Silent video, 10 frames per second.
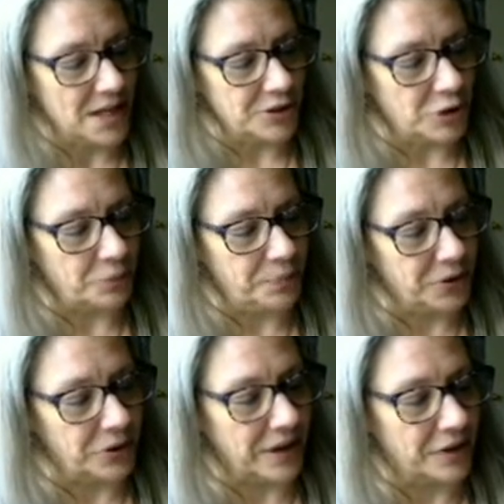so
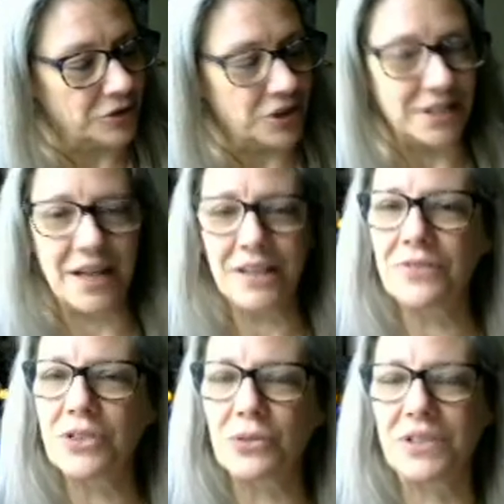pure energy knight
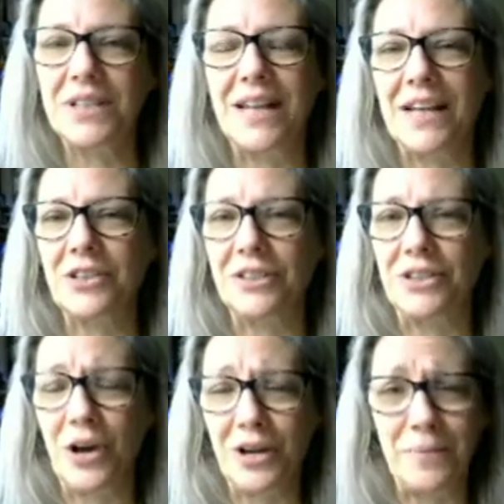of swords can actually
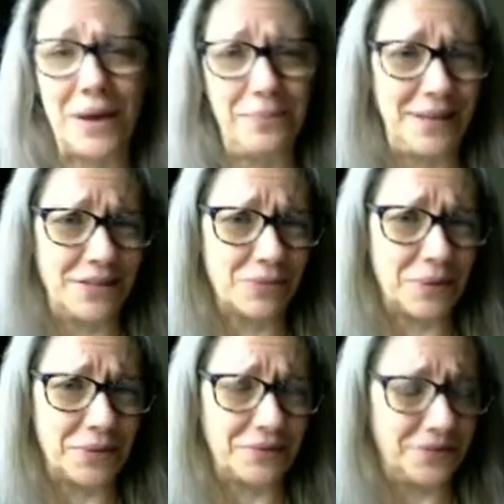talk about being
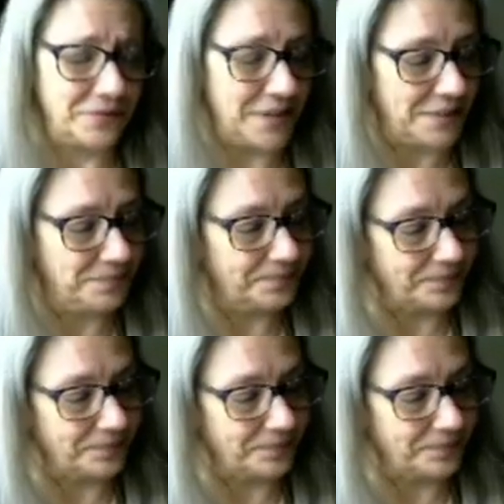swept off your feet